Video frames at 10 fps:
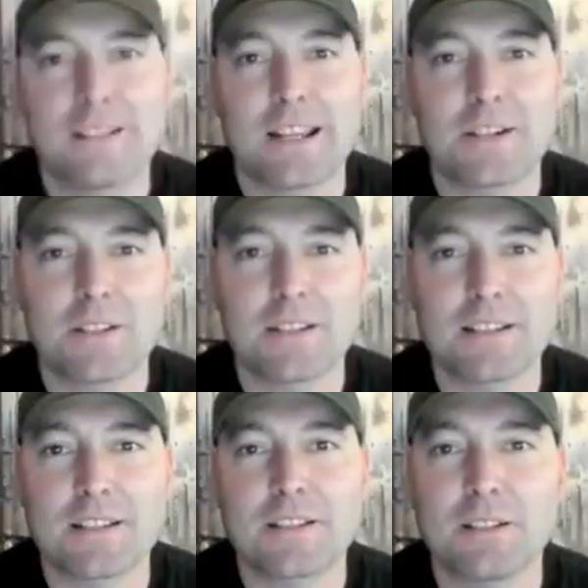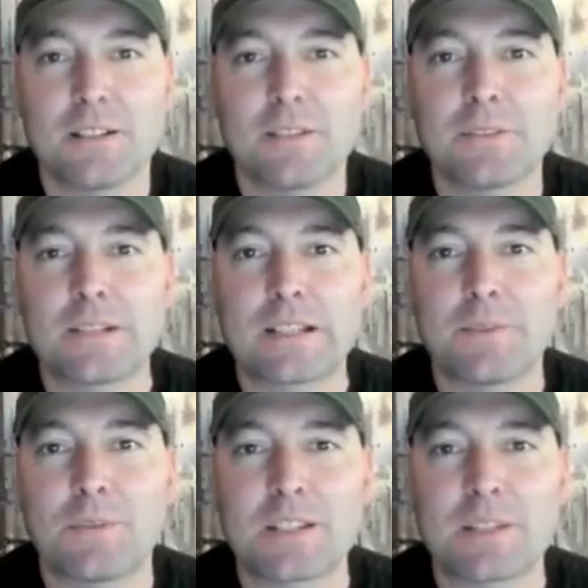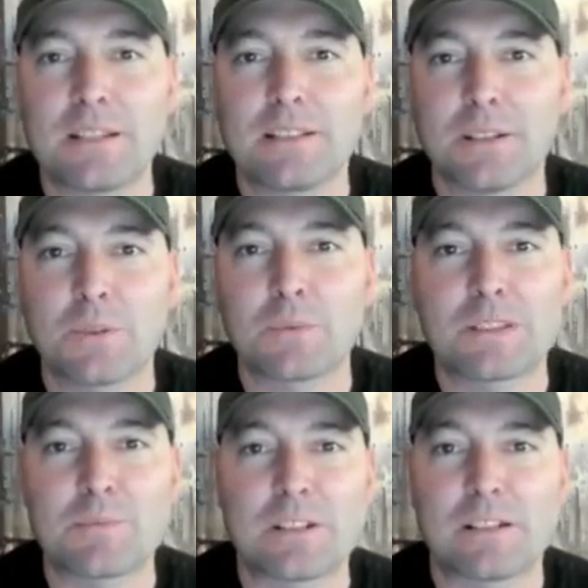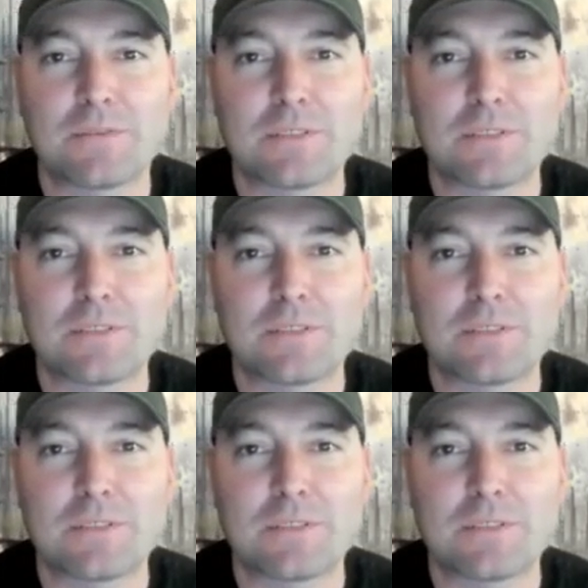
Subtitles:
Chris likes to go when he wants to be alone with himself.